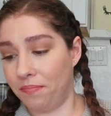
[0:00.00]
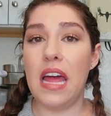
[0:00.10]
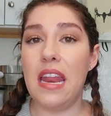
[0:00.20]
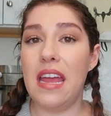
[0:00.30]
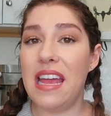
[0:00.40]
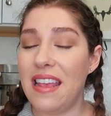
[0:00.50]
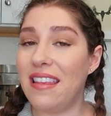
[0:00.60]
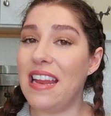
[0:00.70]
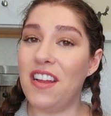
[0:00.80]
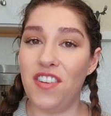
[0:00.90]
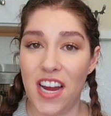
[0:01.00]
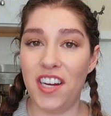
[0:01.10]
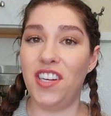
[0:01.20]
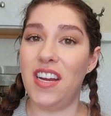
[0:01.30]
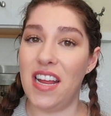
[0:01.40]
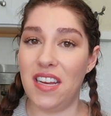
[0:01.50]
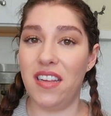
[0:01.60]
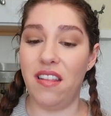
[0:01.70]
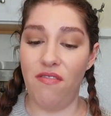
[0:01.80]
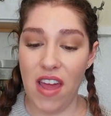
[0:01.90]
It is an injection
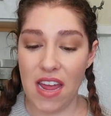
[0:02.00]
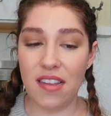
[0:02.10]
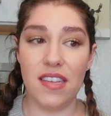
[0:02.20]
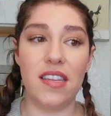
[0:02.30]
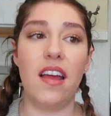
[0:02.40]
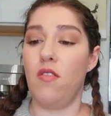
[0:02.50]
into the veins.